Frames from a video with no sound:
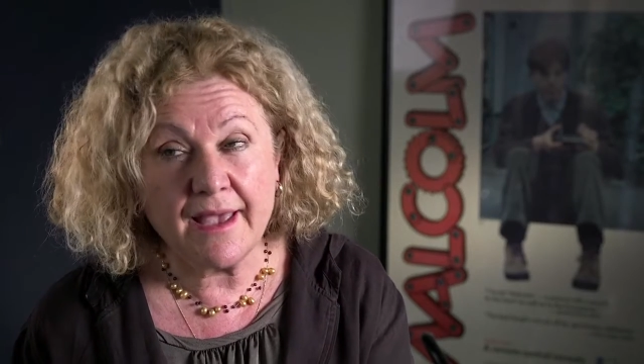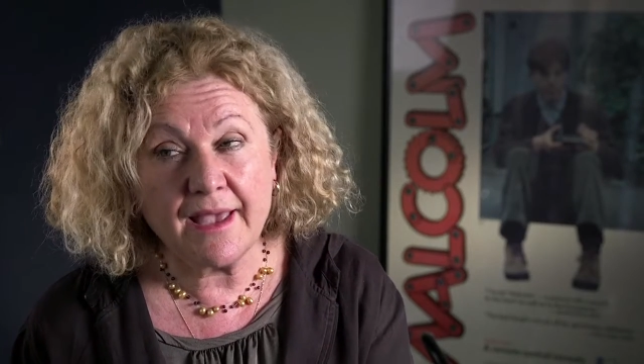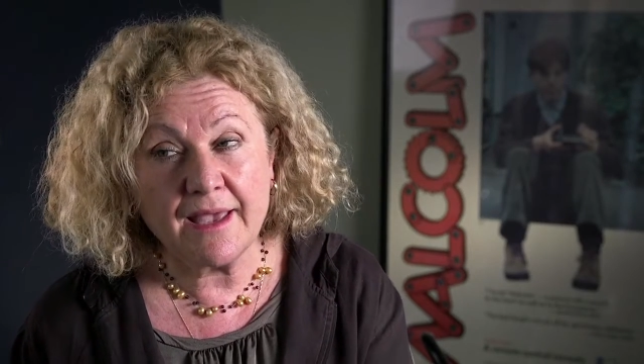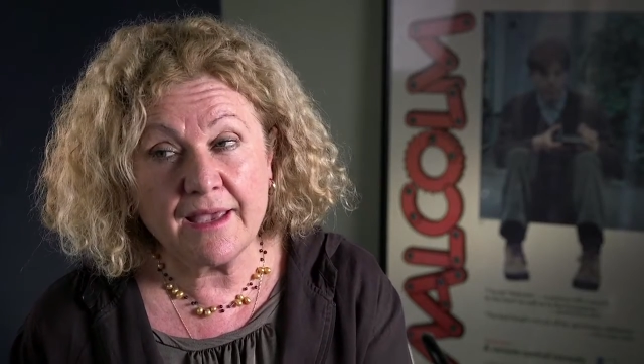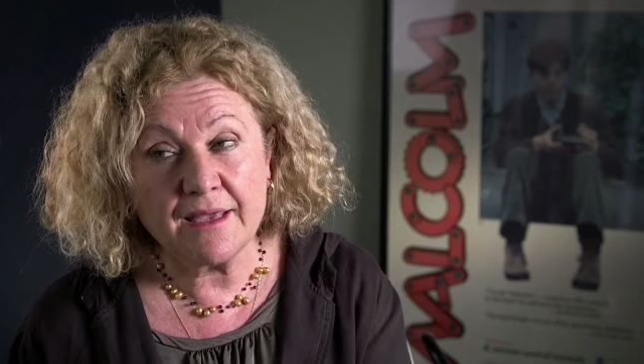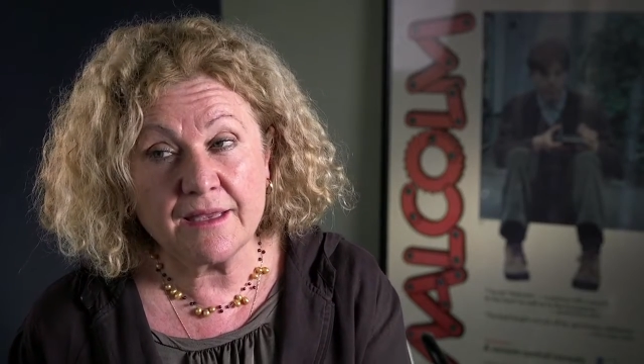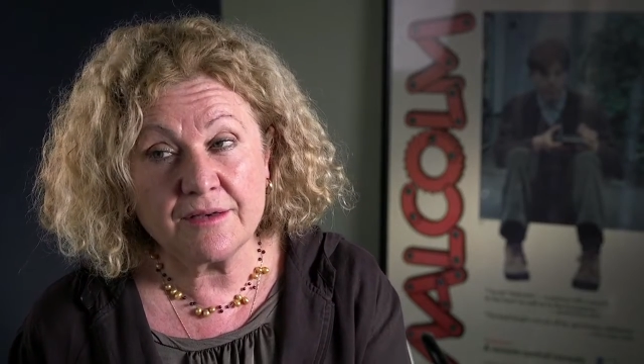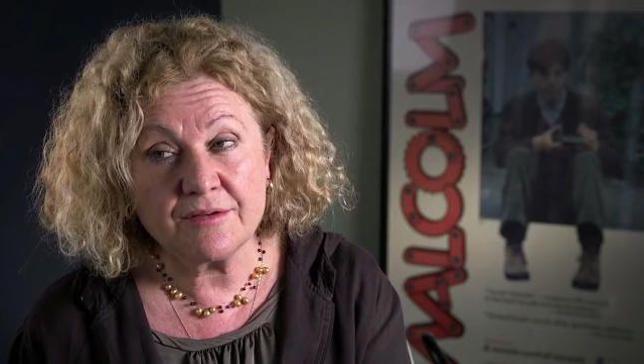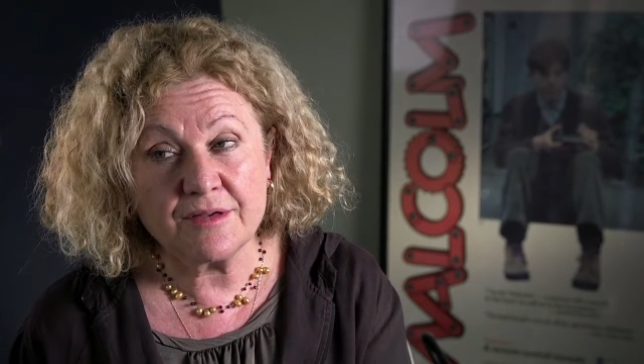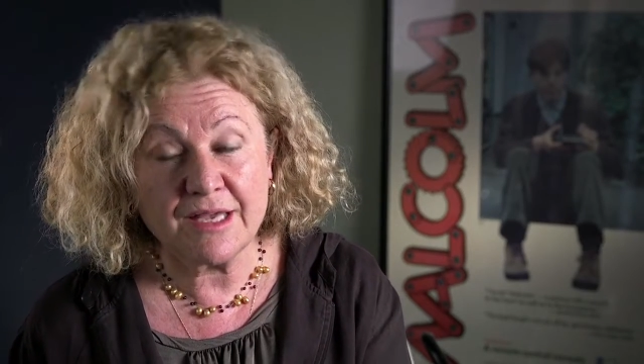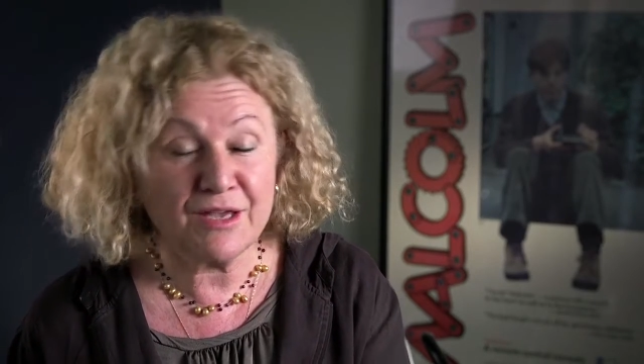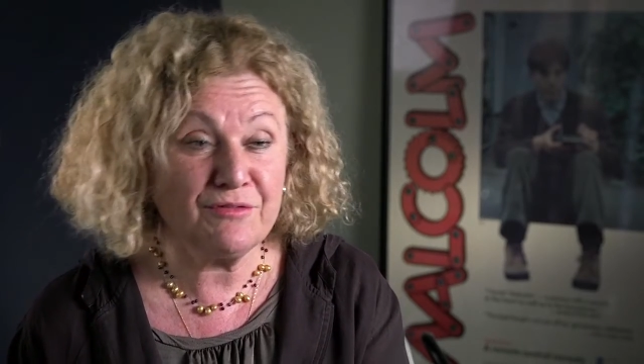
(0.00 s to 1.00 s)

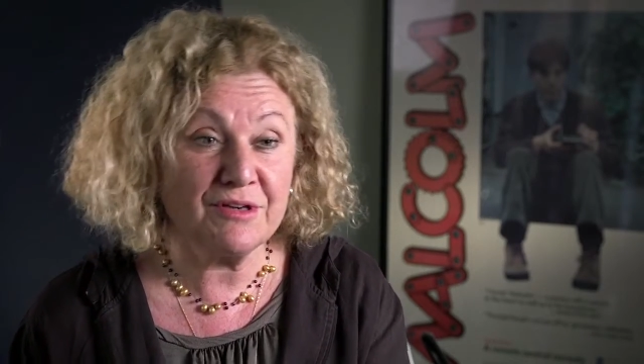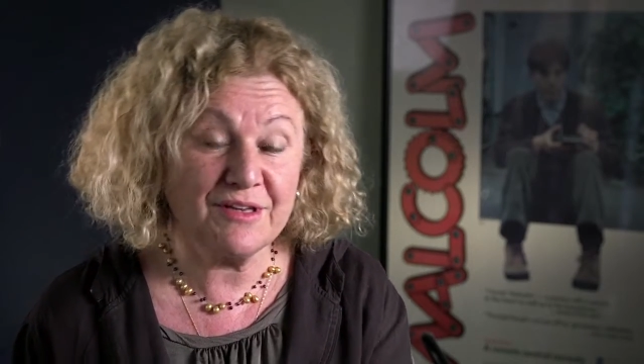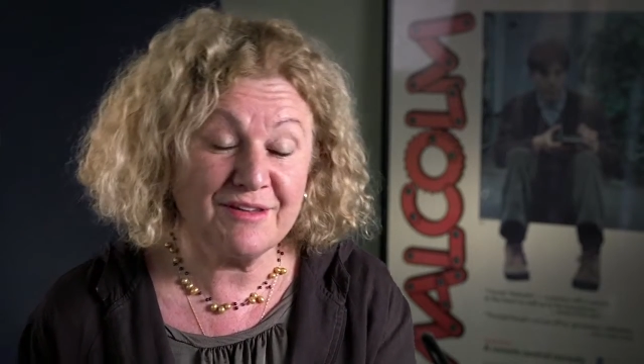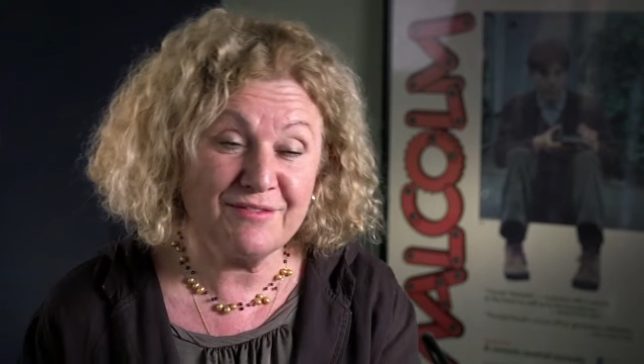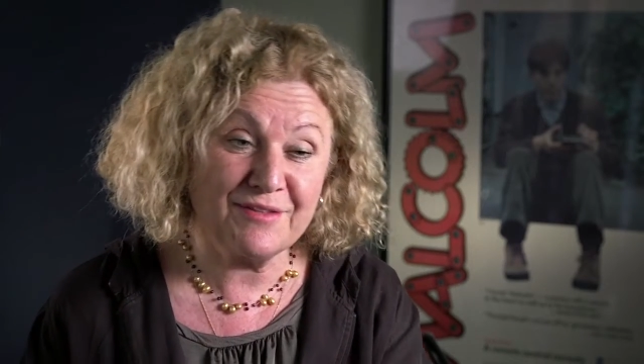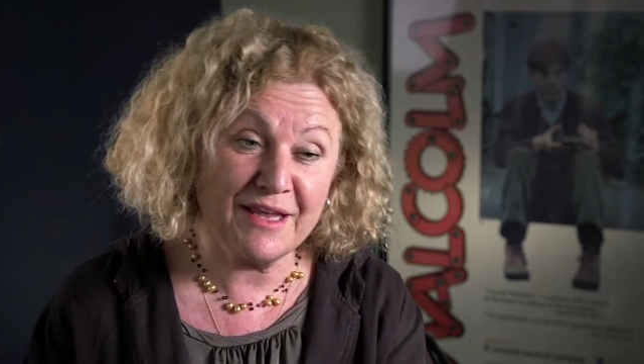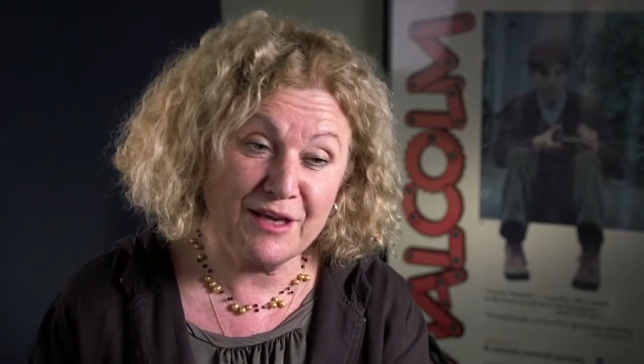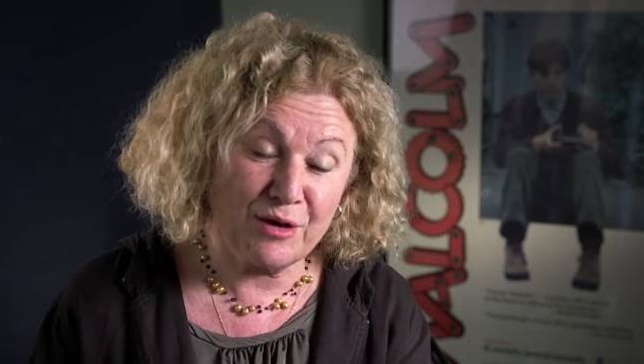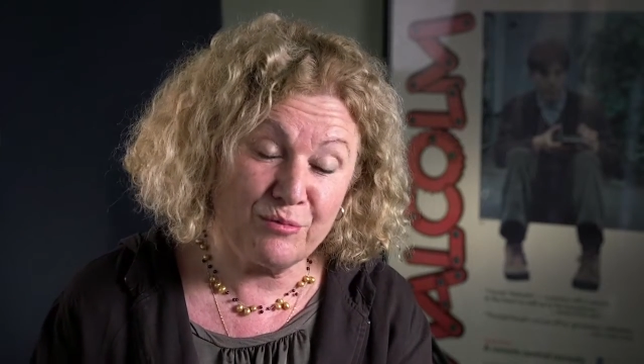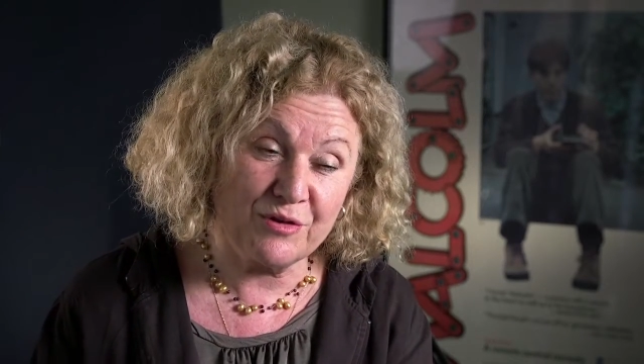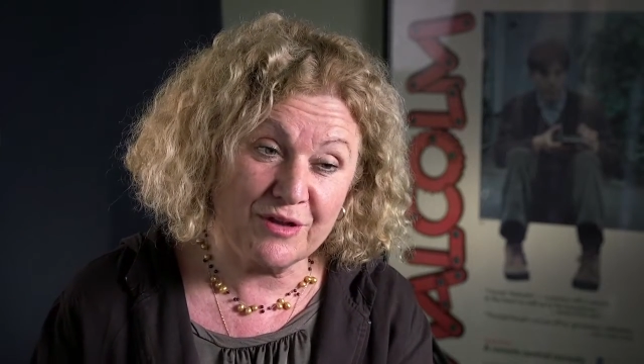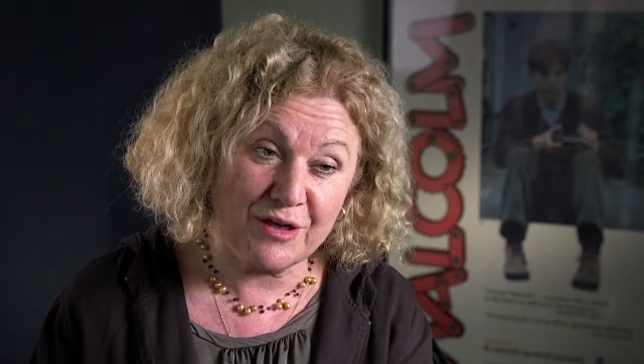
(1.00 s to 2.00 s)
and even if they
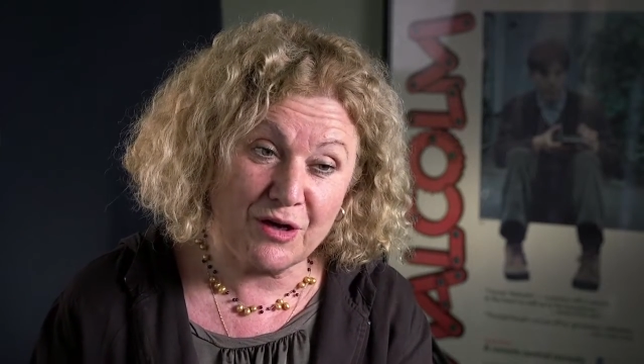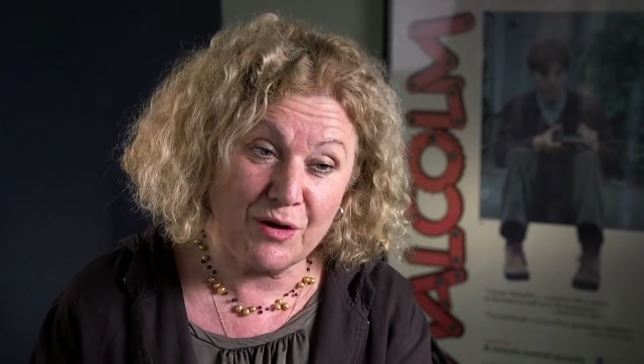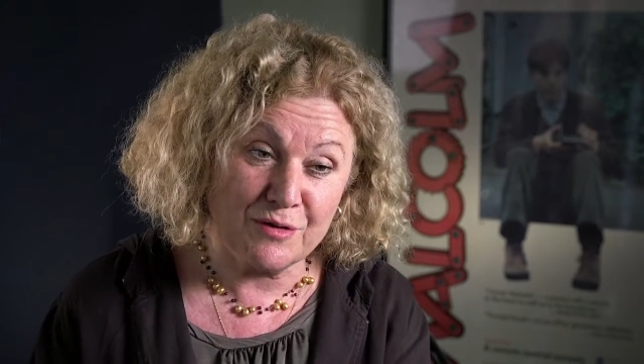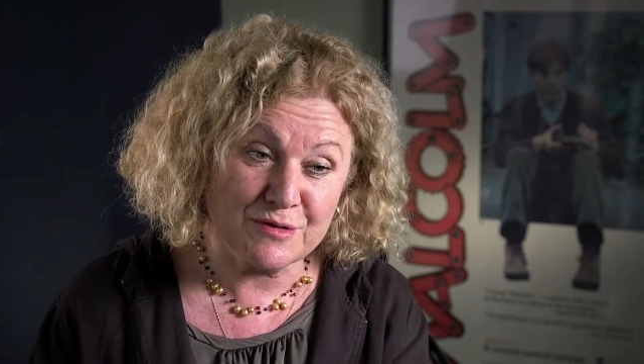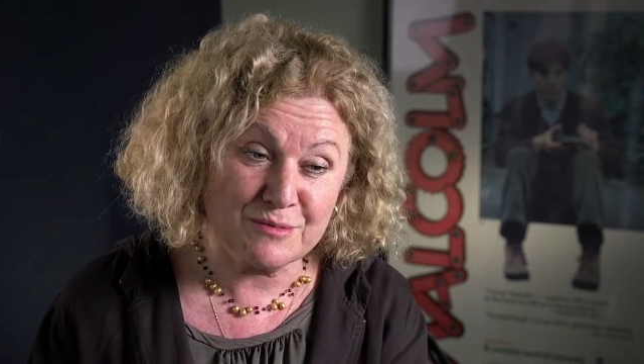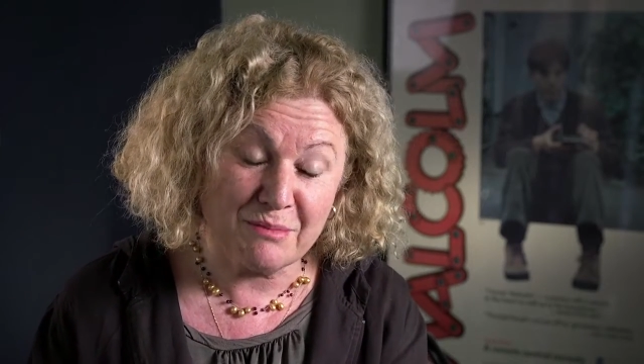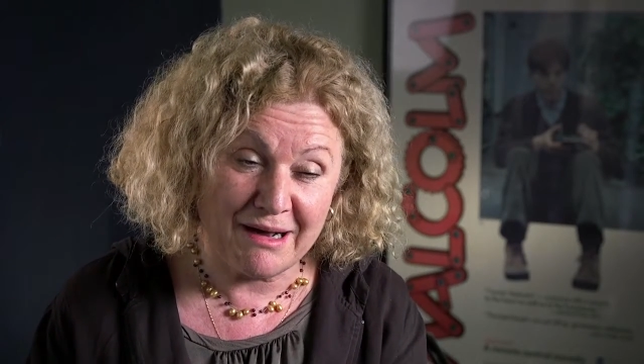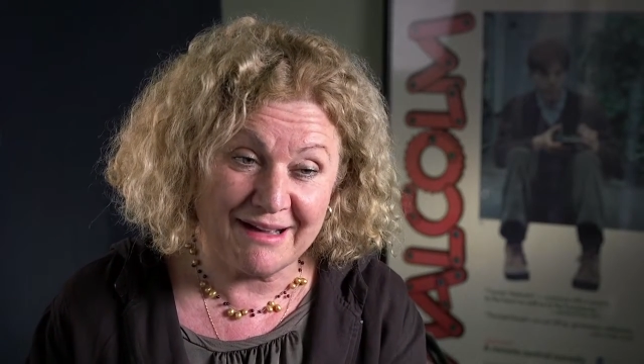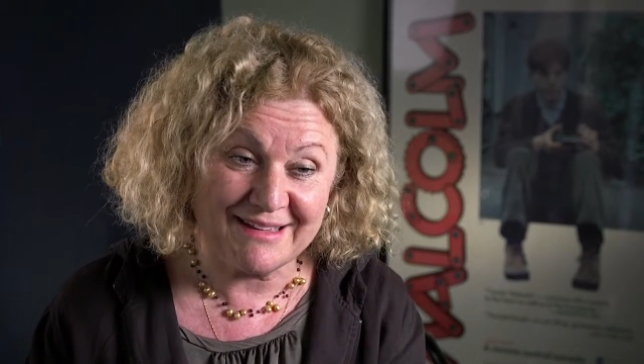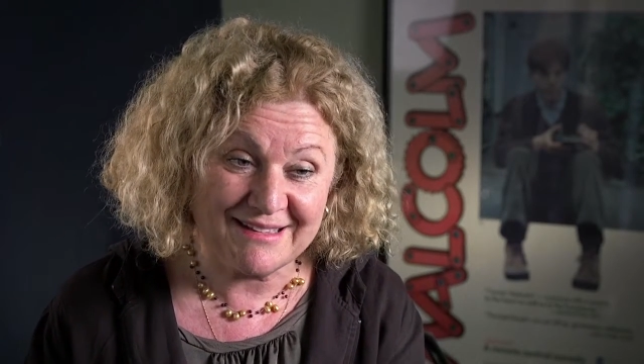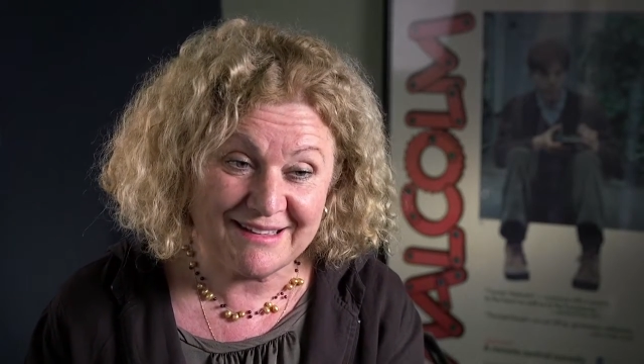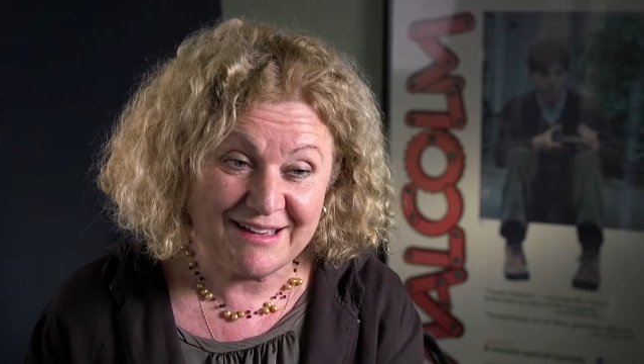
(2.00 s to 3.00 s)
come with a closed
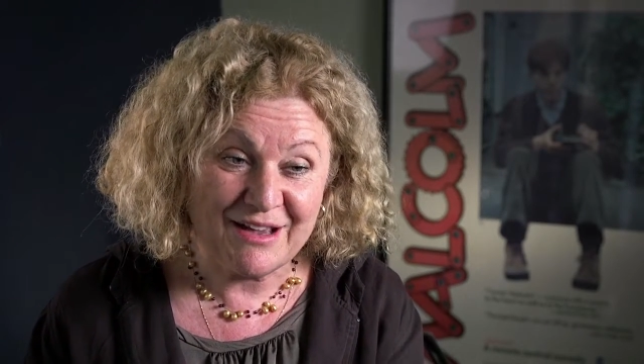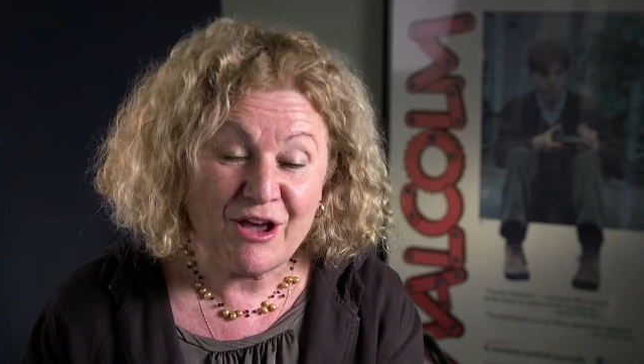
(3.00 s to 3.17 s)
mind,